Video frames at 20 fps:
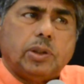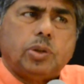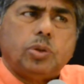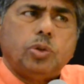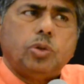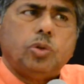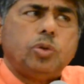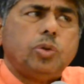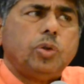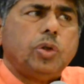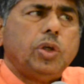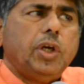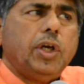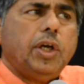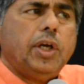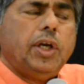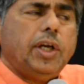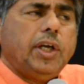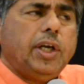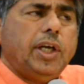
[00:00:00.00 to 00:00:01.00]
So
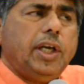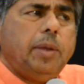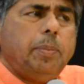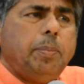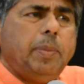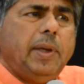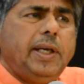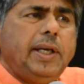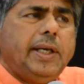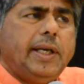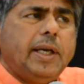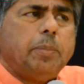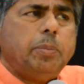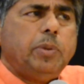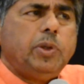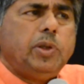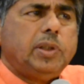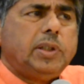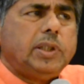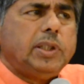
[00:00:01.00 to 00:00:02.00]
in many
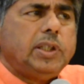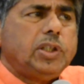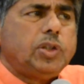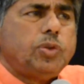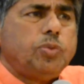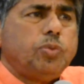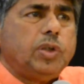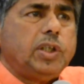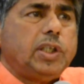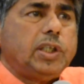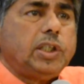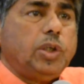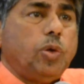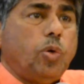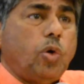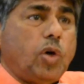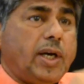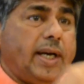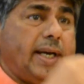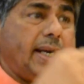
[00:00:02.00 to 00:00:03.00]
communities where the
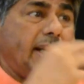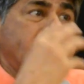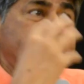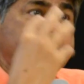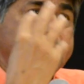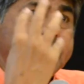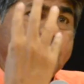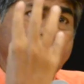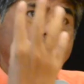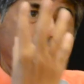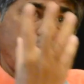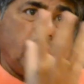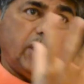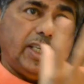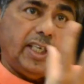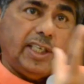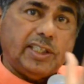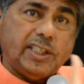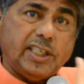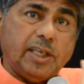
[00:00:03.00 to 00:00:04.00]
organizational
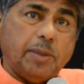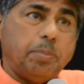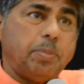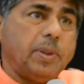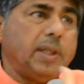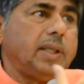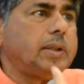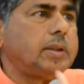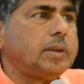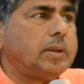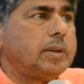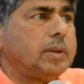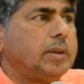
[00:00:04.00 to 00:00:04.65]
work is complete,